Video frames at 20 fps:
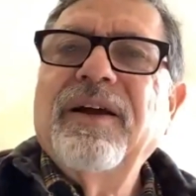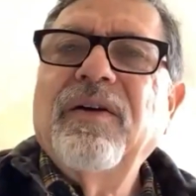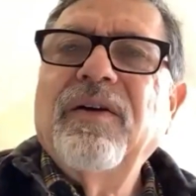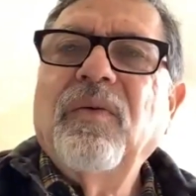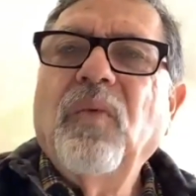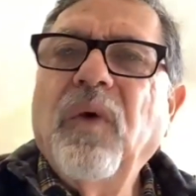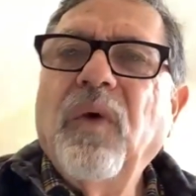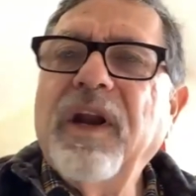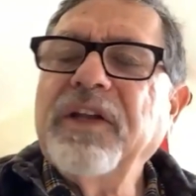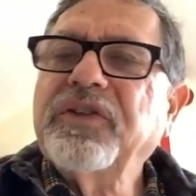
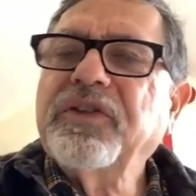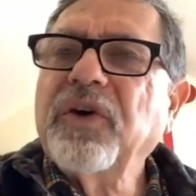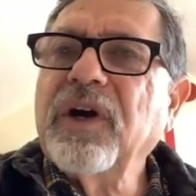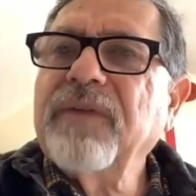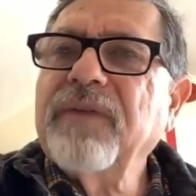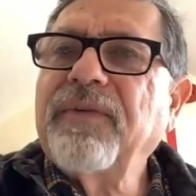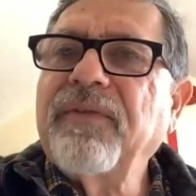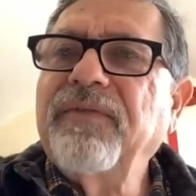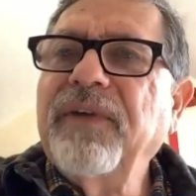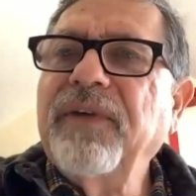what a turn
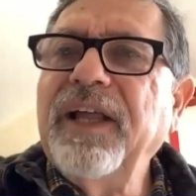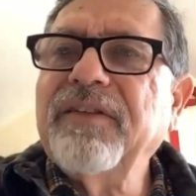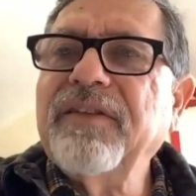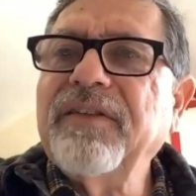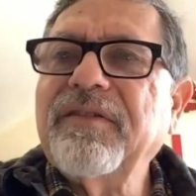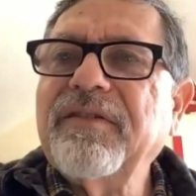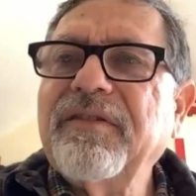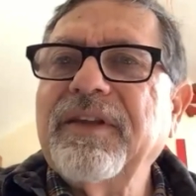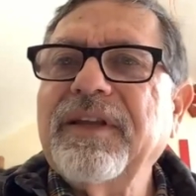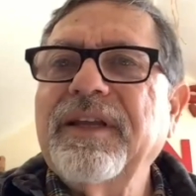of
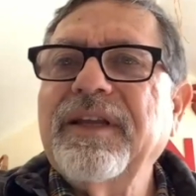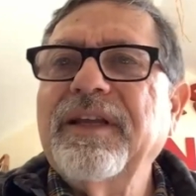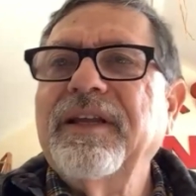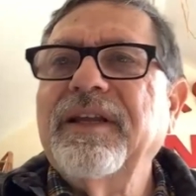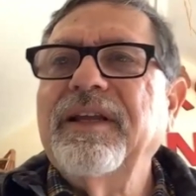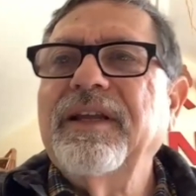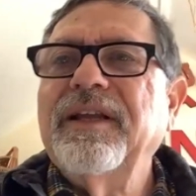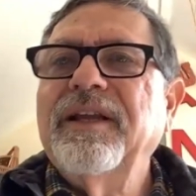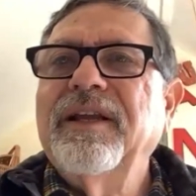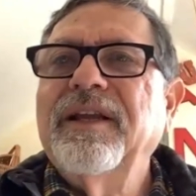events.
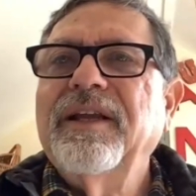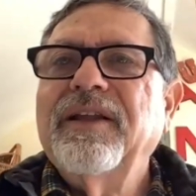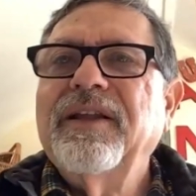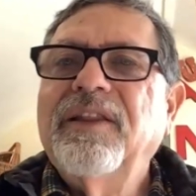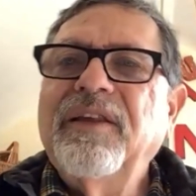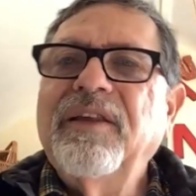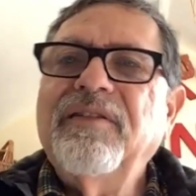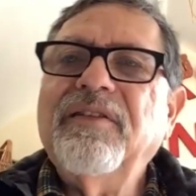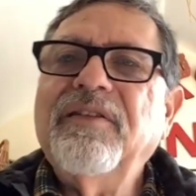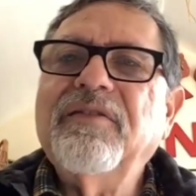
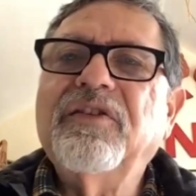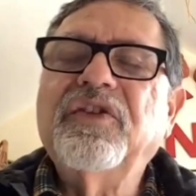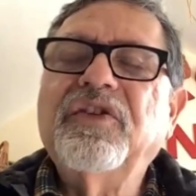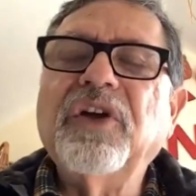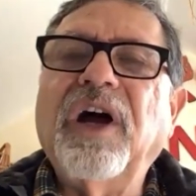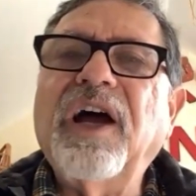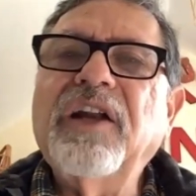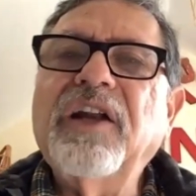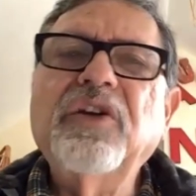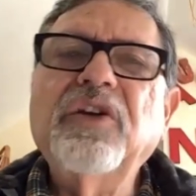This is
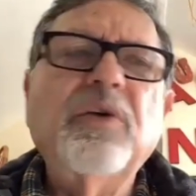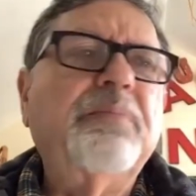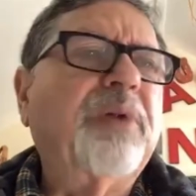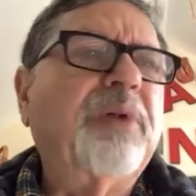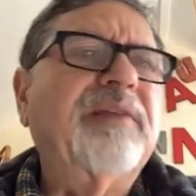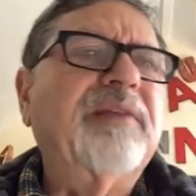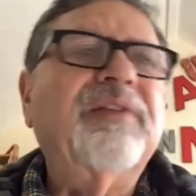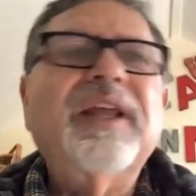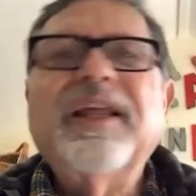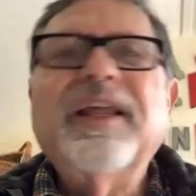John who
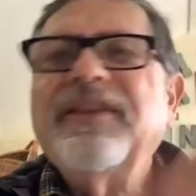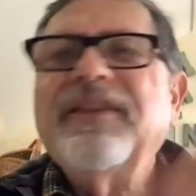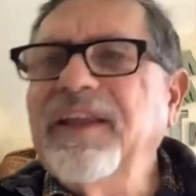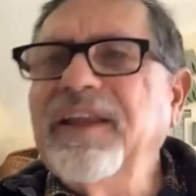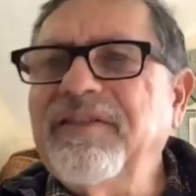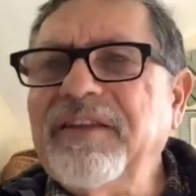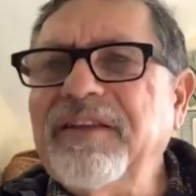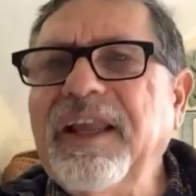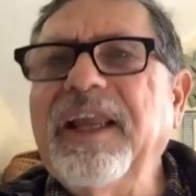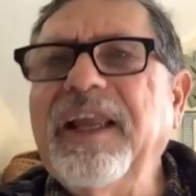believed
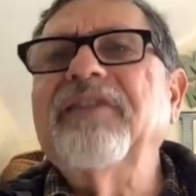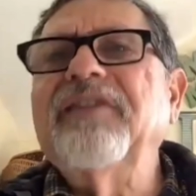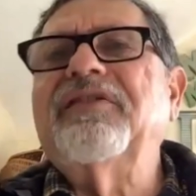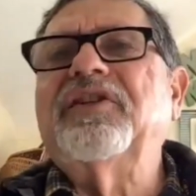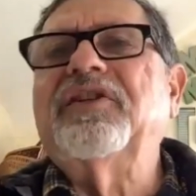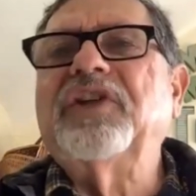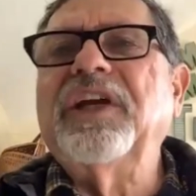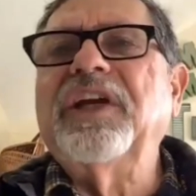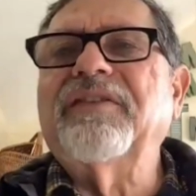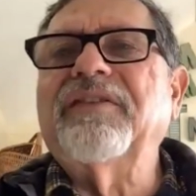this is
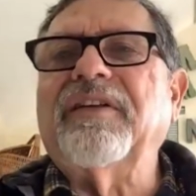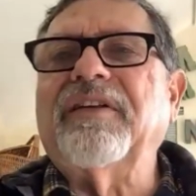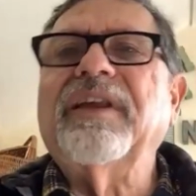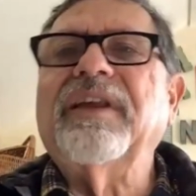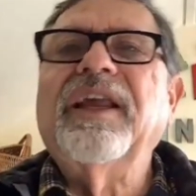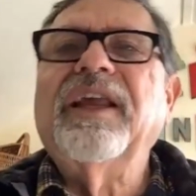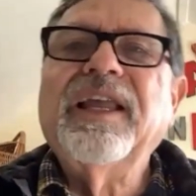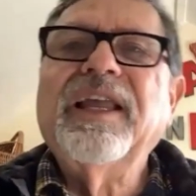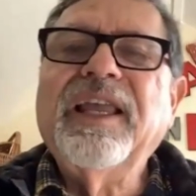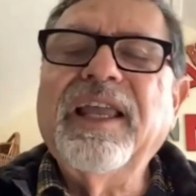Jesus.
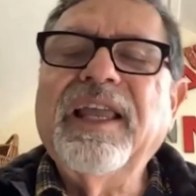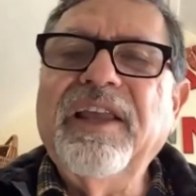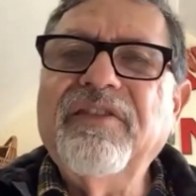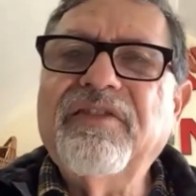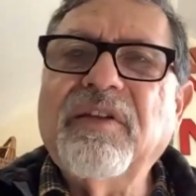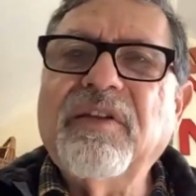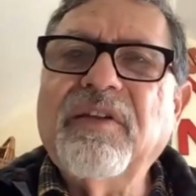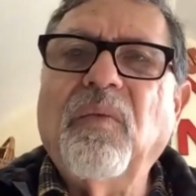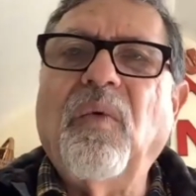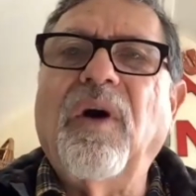He's
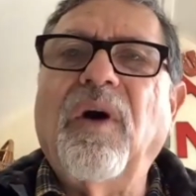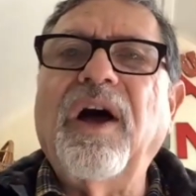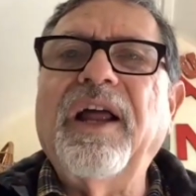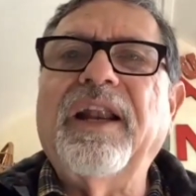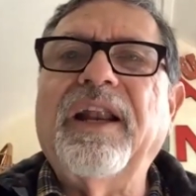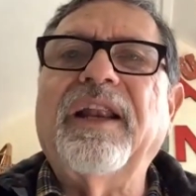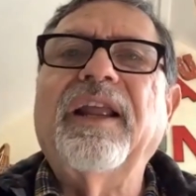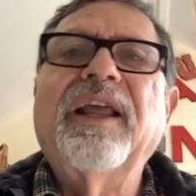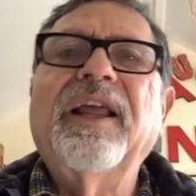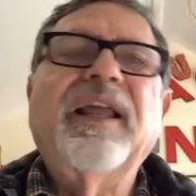the
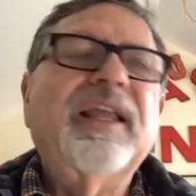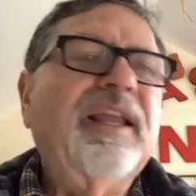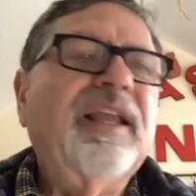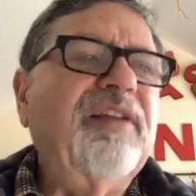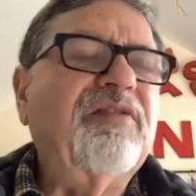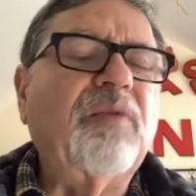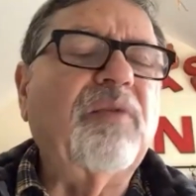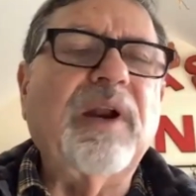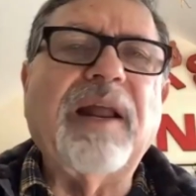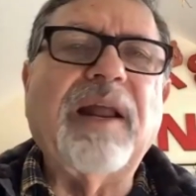one. He's
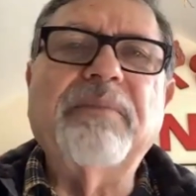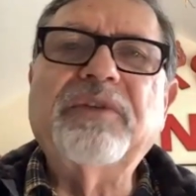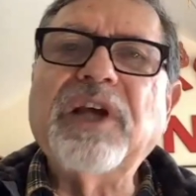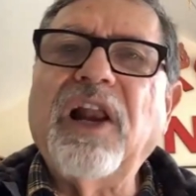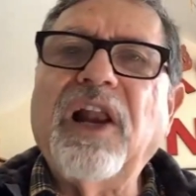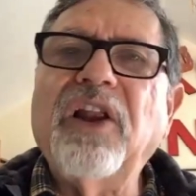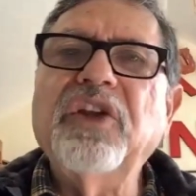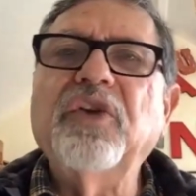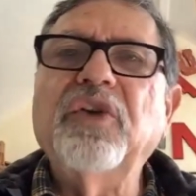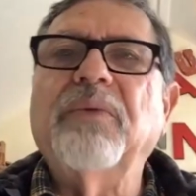the one I'm
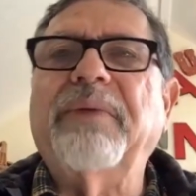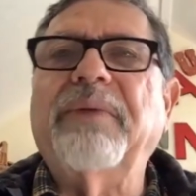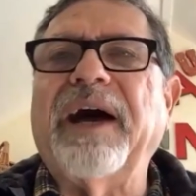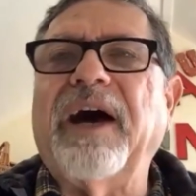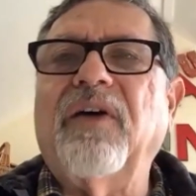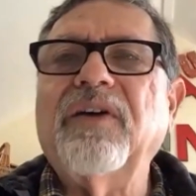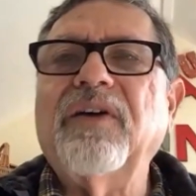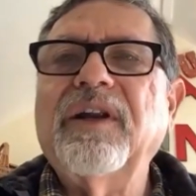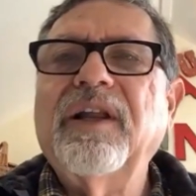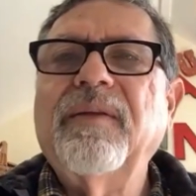telling you
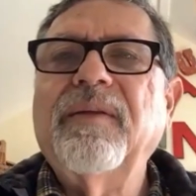about.